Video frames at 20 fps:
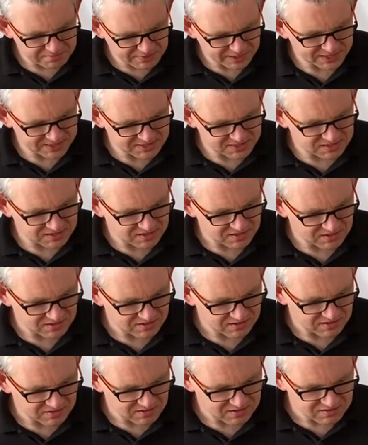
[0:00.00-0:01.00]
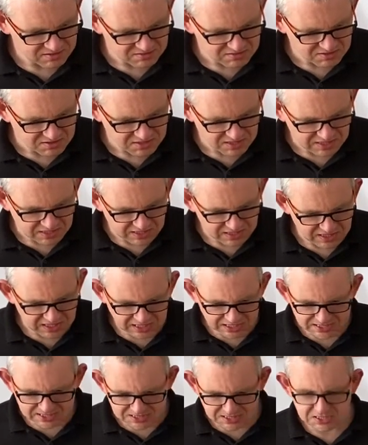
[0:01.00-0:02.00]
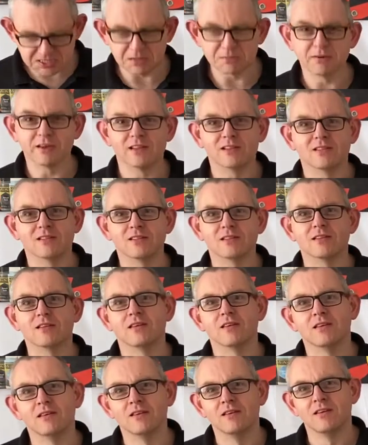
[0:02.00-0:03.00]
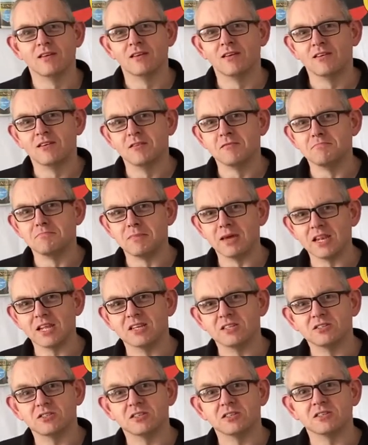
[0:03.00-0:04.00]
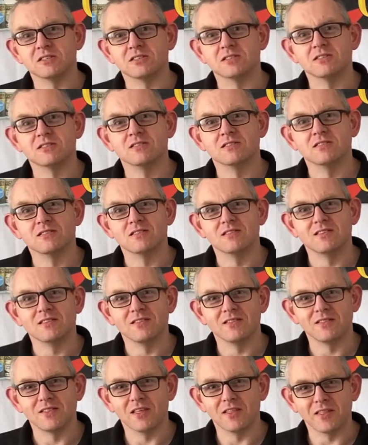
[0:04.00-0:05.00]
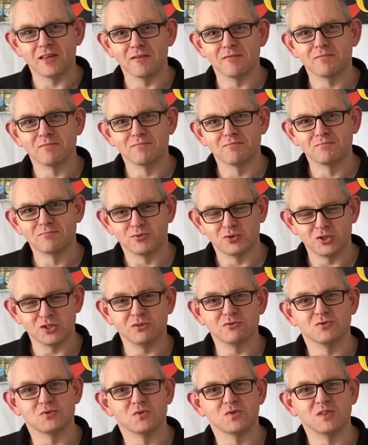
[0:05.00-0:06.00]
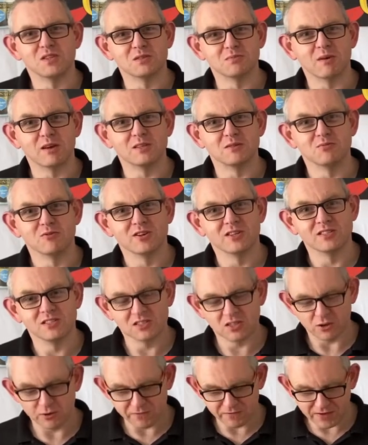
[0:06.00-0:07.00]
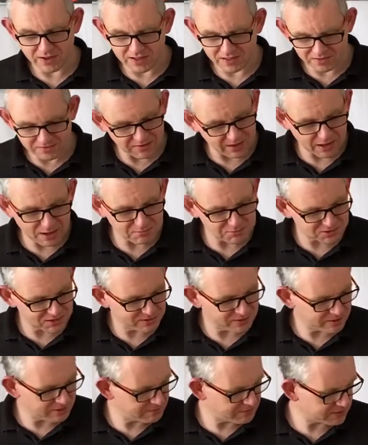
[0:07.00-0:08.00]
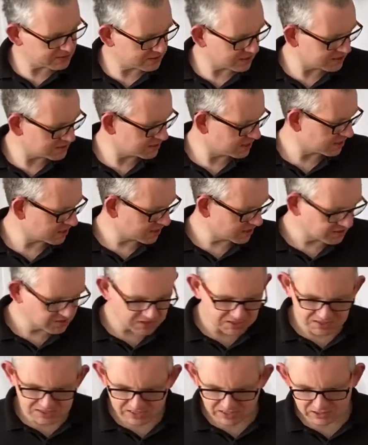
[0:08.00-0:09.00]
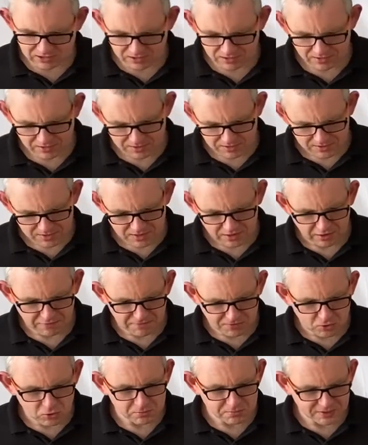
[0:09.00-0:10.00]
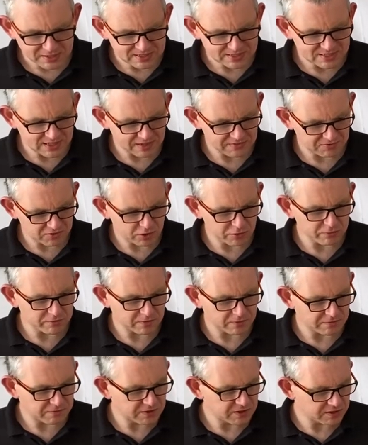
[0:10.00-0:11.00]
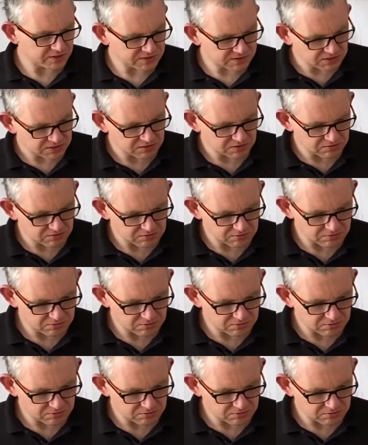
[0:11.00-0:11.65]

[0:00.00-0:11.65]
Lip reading: best easy to build miniatures that they've produced for the Space Marines so far. They're absolutely fantastic, and there's still a few bits left over for you to